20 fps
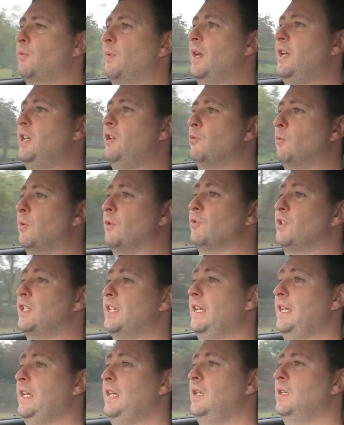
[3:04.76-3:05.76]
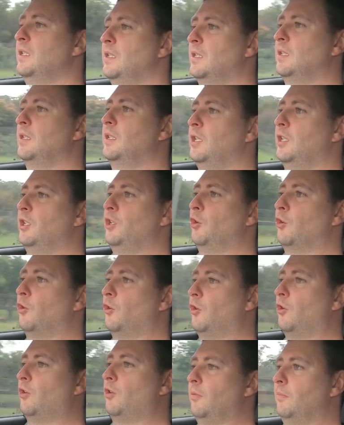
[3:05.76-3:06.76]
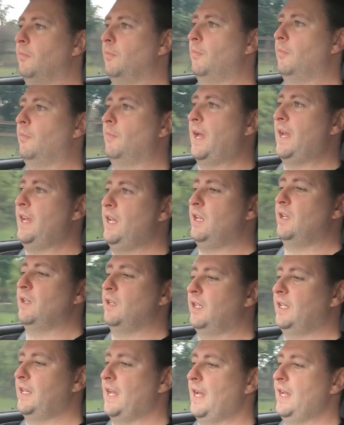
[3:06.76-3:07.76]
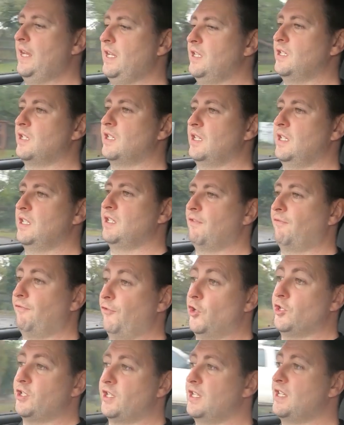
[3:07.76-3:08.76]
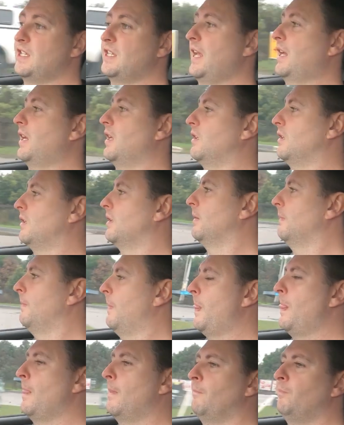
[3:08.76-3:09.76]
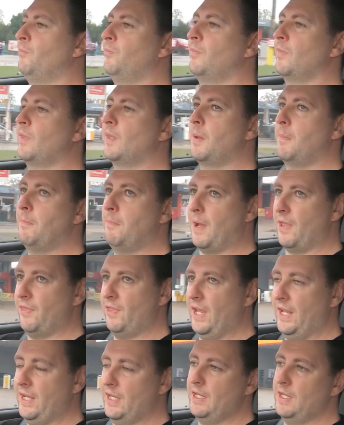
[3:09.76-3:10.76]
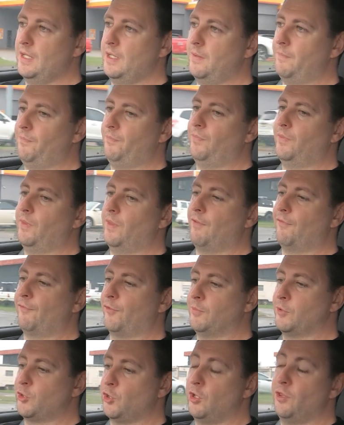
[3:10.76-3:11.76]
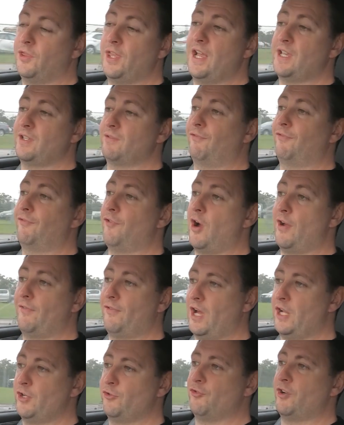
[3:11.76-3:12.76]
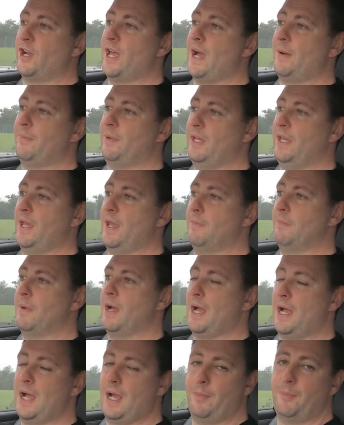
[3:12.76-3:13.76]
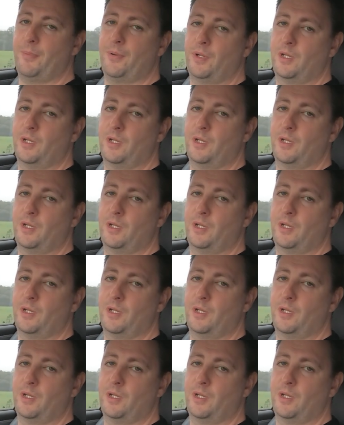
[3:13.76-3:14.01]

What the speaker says: where you will see your main gains is first and second. But then from 2,500 RPM up,